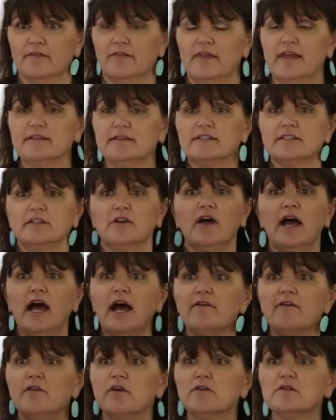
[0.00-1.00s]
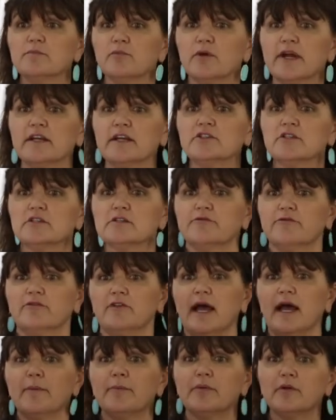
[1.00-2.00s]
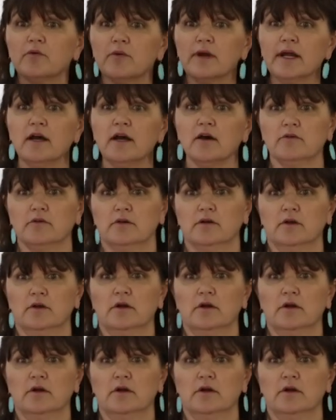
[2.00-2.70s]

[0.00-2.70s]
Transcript: They still have those branches flapping around.